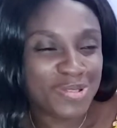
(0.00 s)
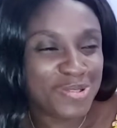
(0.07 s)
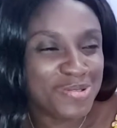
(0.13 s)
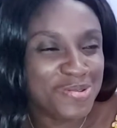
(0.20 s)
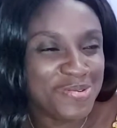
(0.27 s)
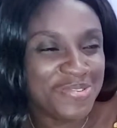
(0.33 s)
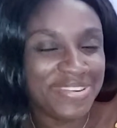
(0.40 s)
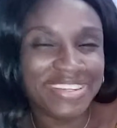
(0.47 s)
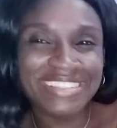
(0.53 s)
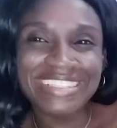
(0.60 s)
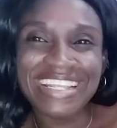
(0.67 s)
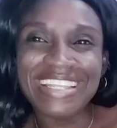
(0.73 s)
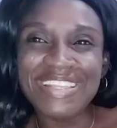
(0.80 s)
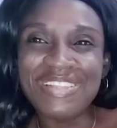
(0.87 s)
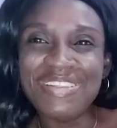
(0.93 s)
glorious
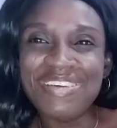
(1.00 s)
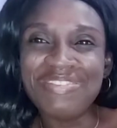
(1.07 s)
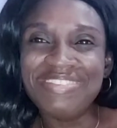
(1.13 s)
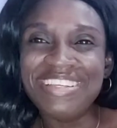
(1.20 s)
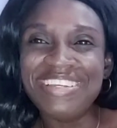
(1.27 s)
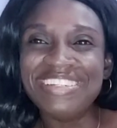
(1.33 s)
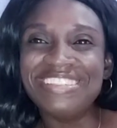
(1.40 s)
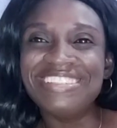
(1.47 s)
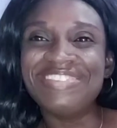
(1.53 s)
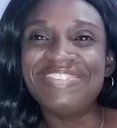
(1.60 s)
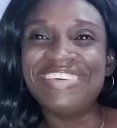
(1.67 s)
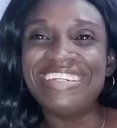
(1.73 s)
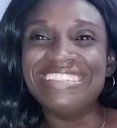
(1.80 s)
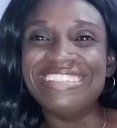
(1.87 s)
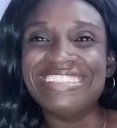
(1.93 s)
and lovely
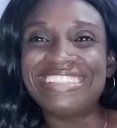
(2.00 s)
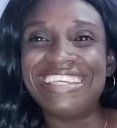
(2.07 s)
husband.